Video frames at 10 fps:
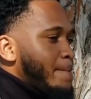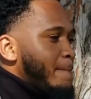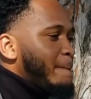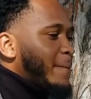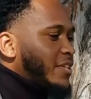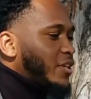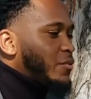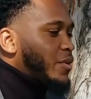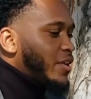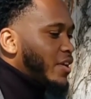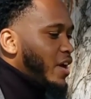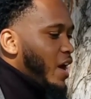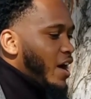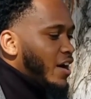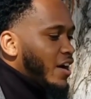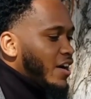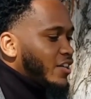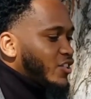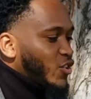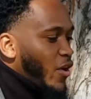Mm, that's a good one.
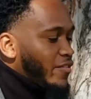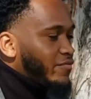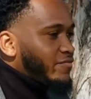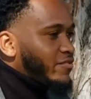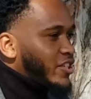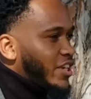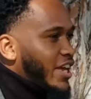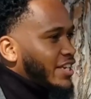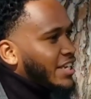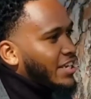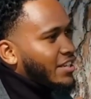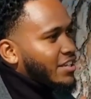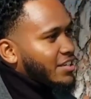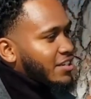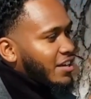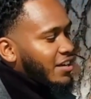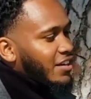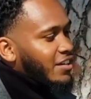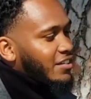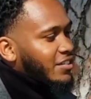Uh, so I attended this
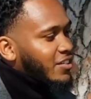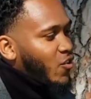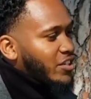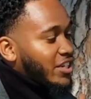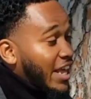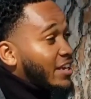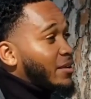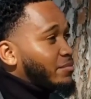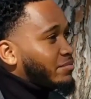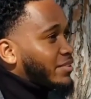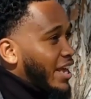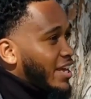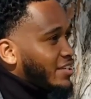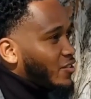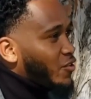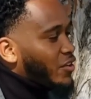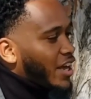uh, stand-up class